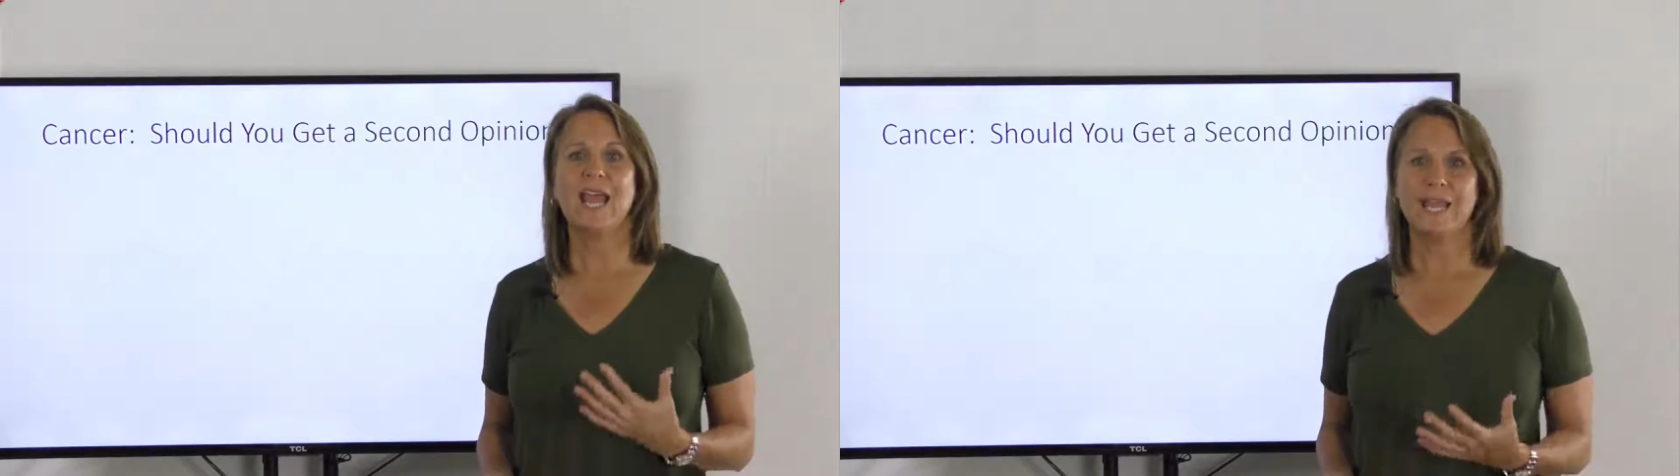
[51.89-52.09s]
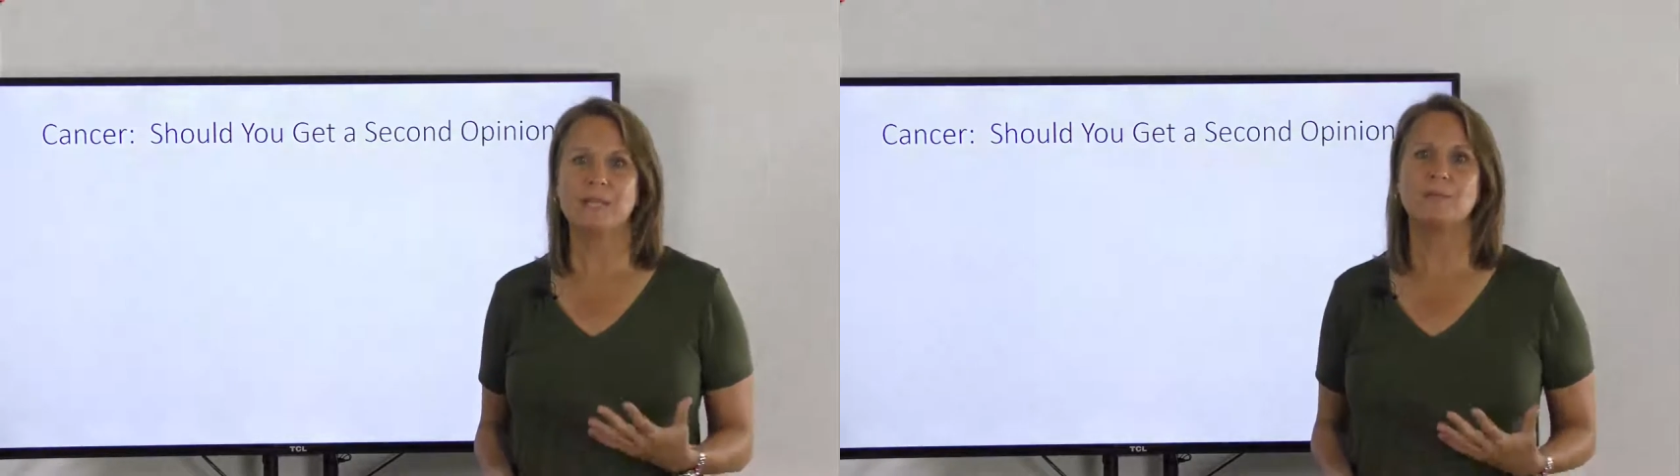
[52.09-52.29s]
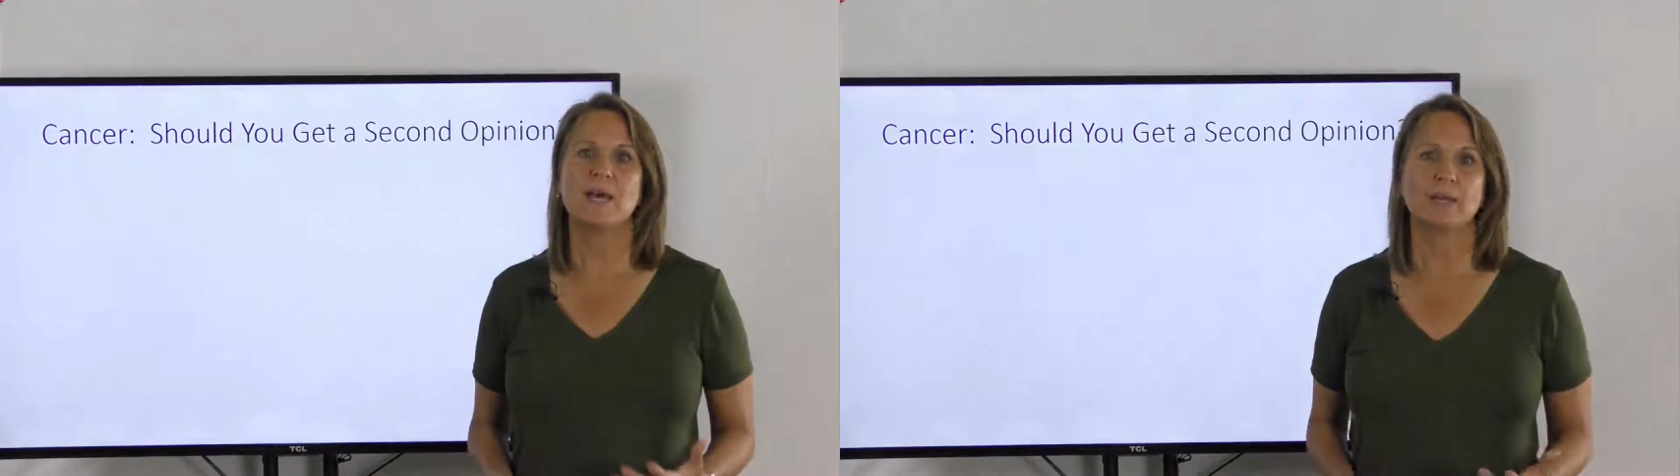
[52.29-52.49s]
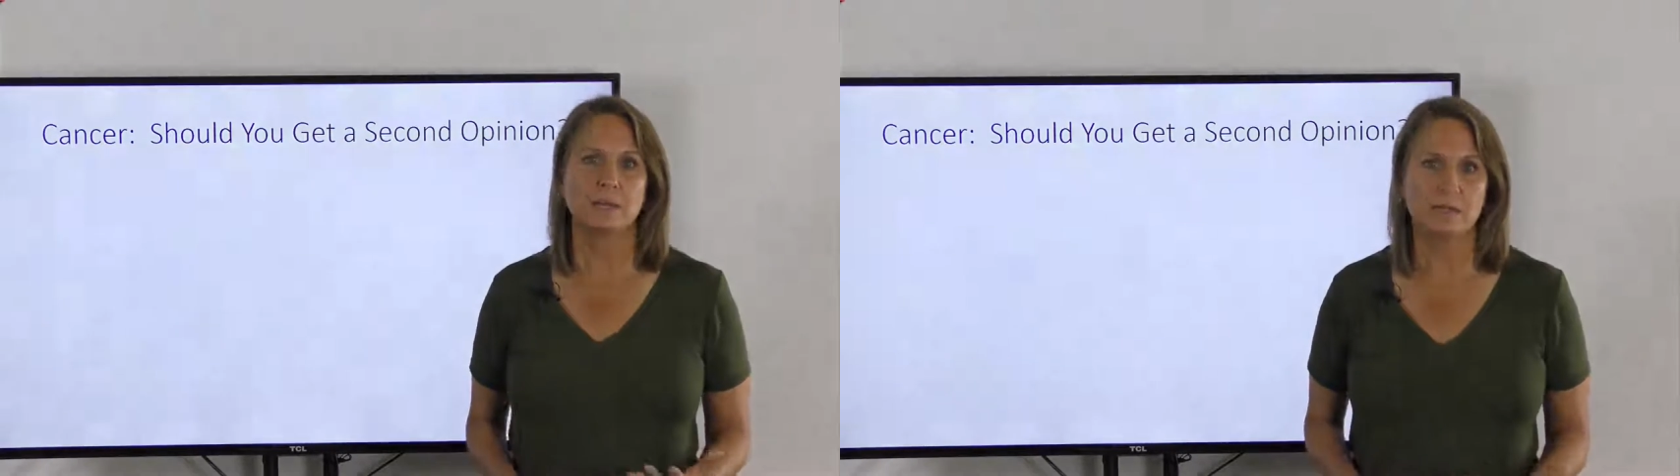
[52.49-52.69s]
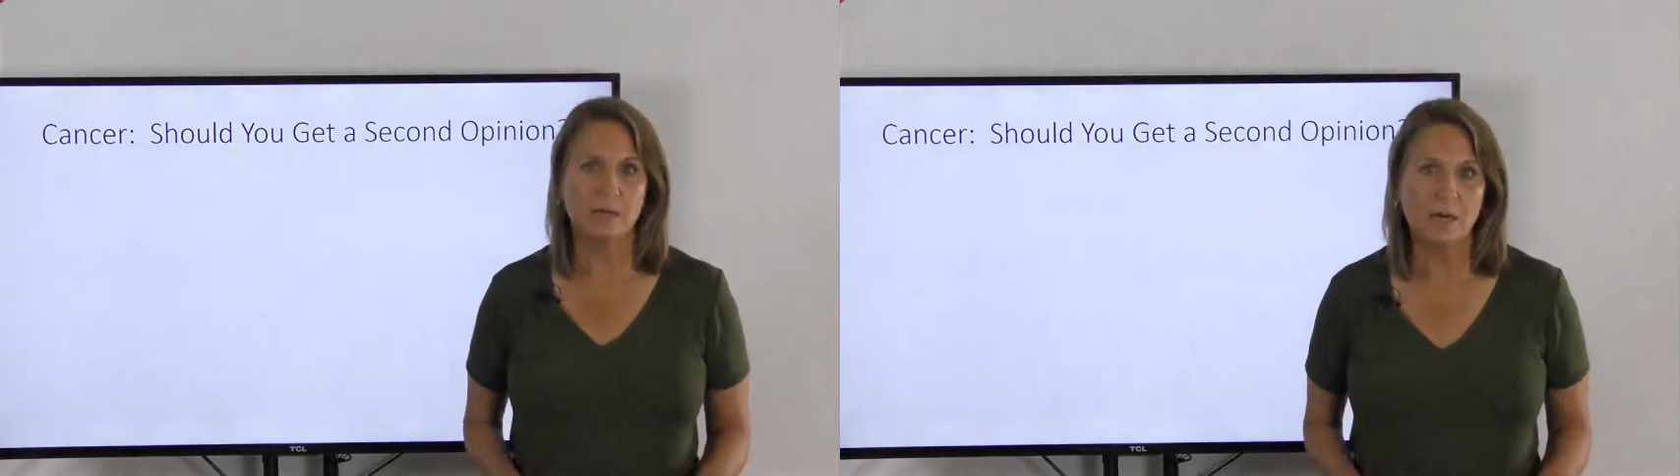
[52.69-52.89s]
and a
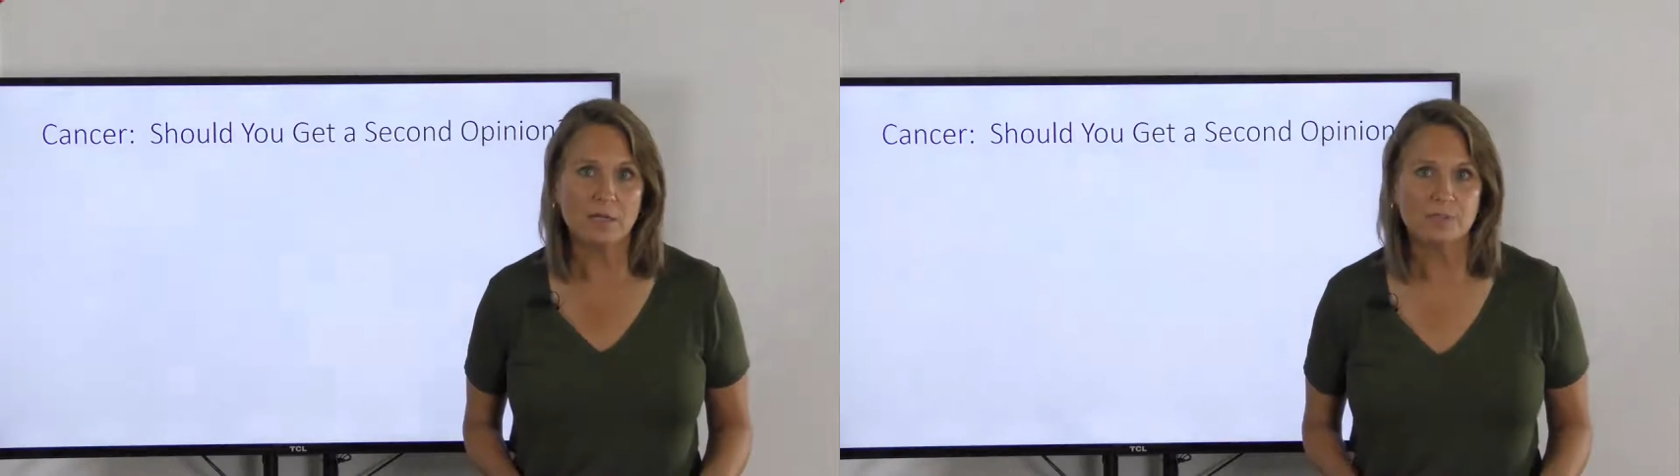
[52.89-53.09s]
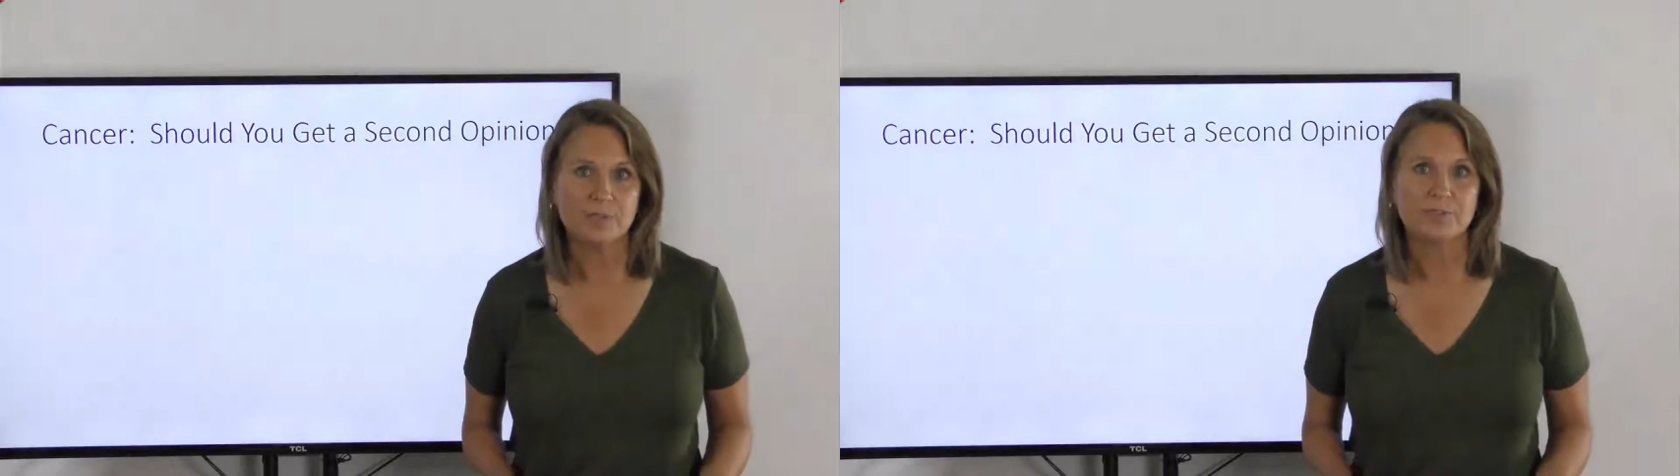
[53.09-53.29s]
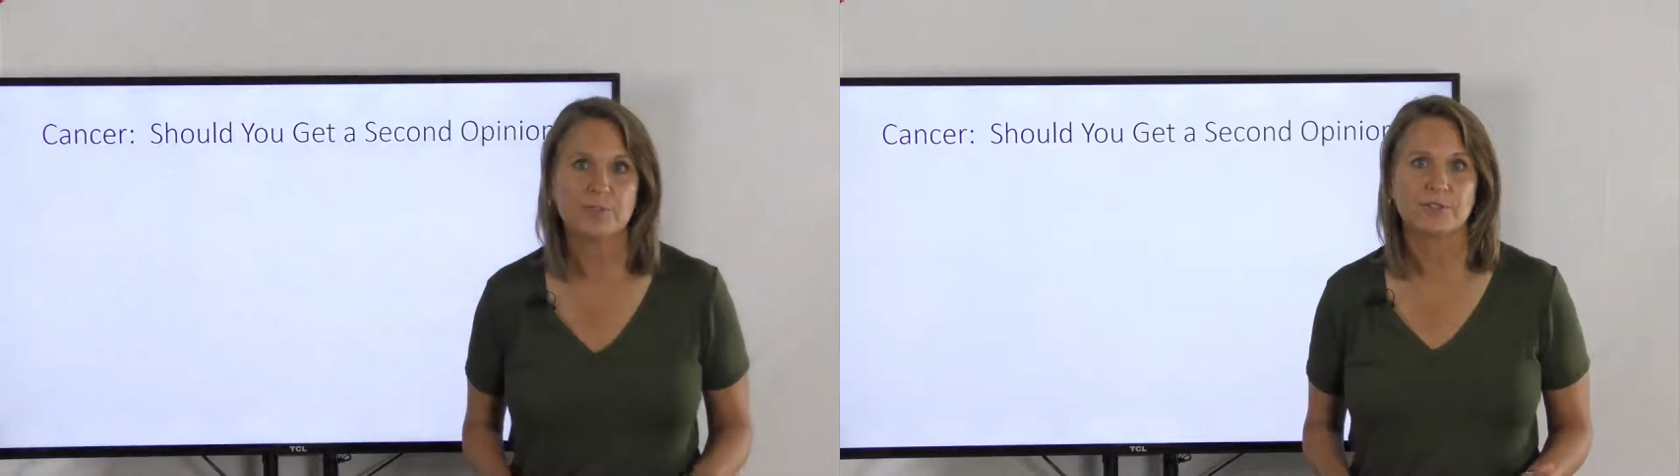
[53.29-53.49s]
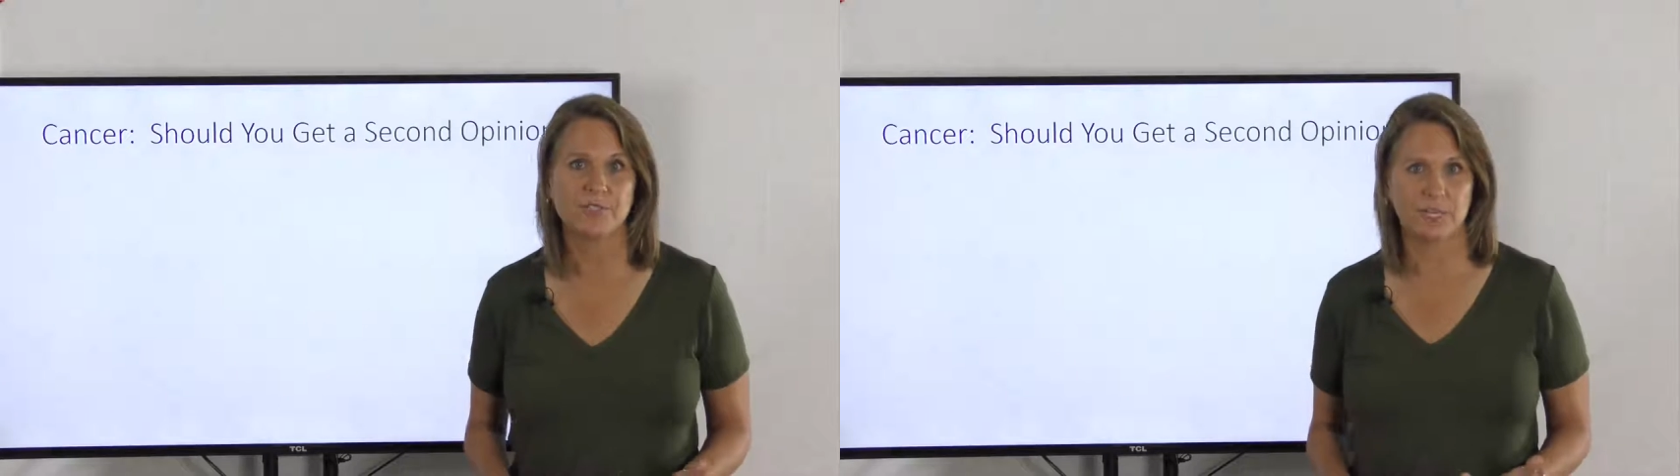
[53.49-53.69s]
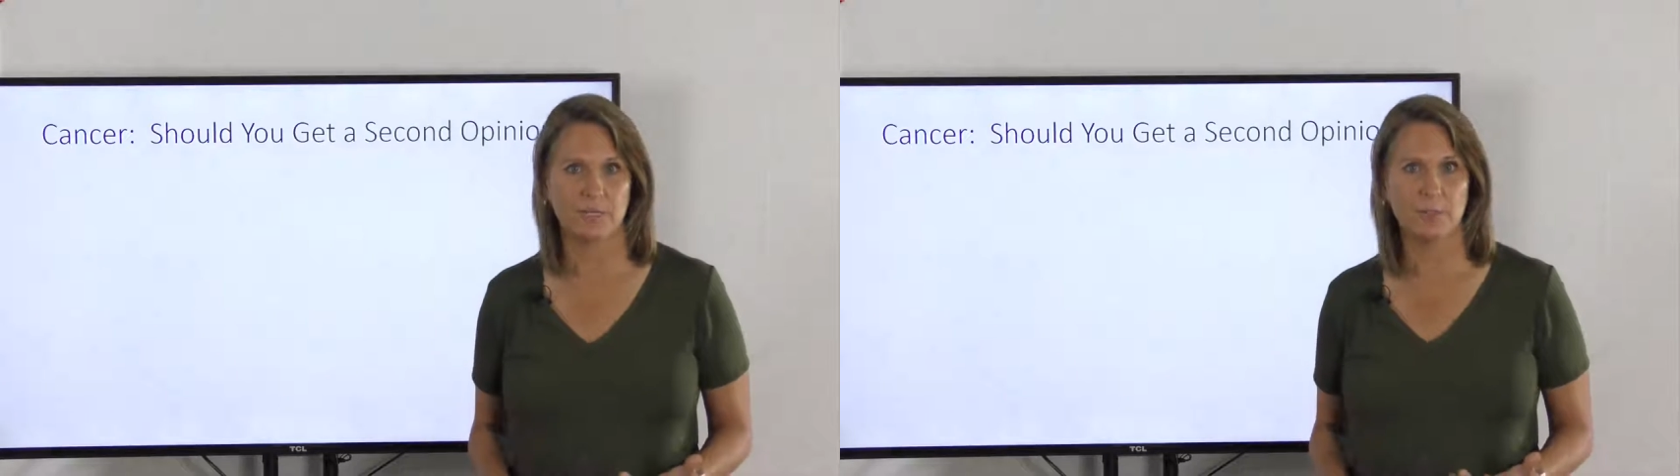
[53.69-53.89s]
medical oncologist for a
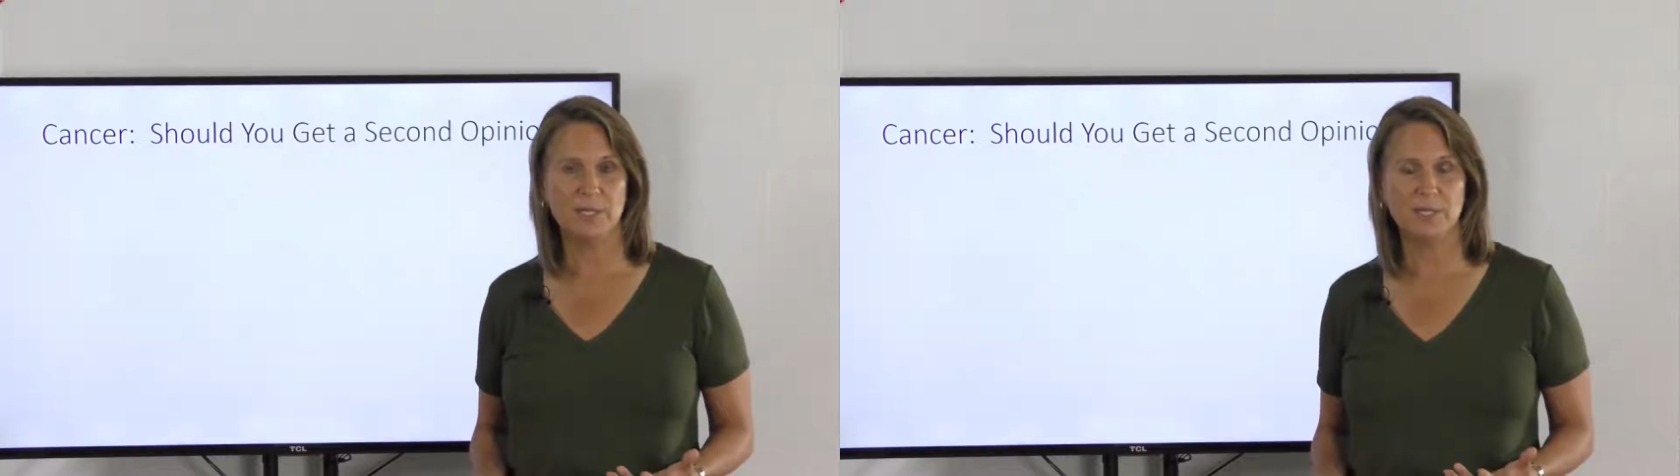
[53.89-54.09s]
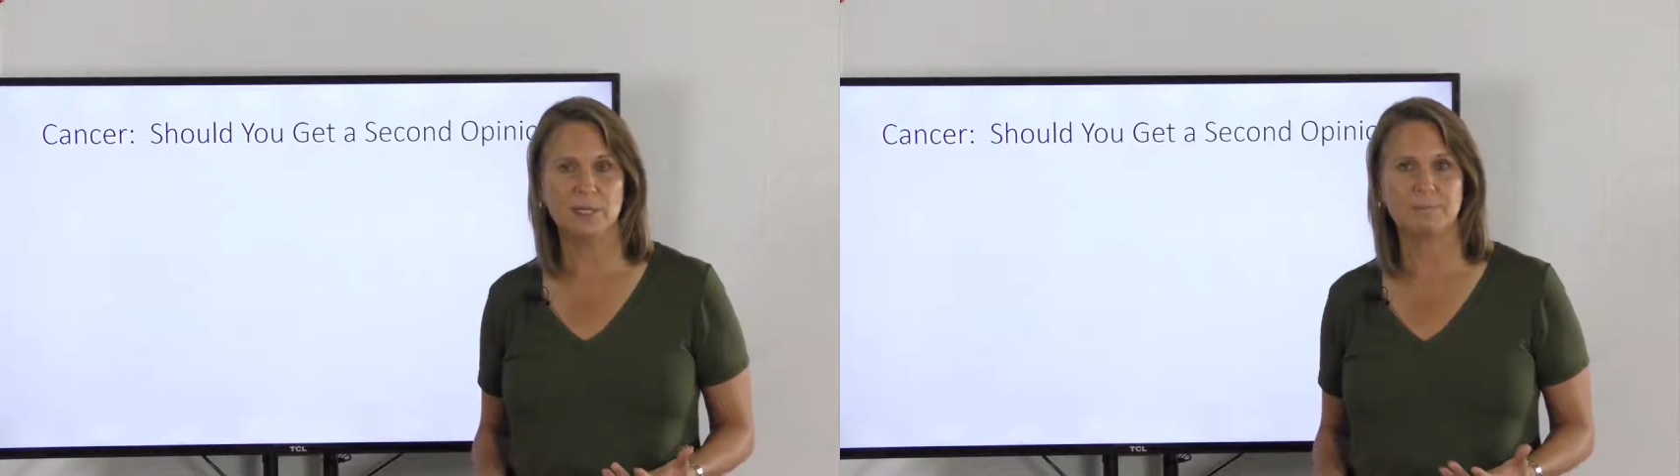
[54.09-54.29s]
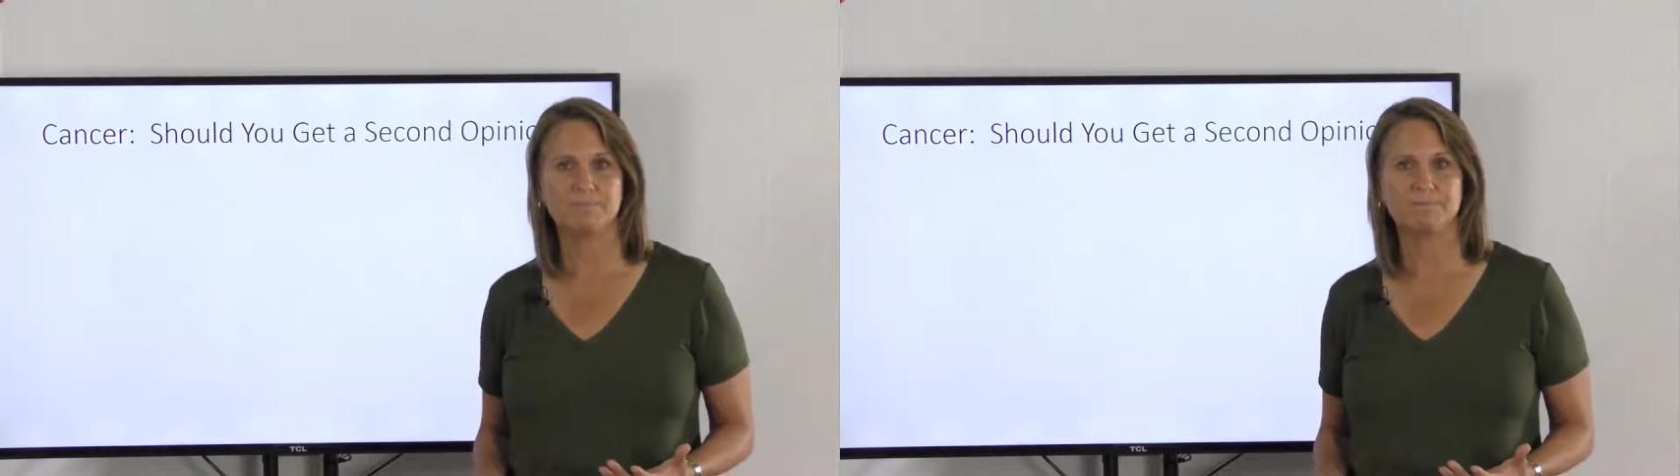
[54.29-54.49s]
second opinion.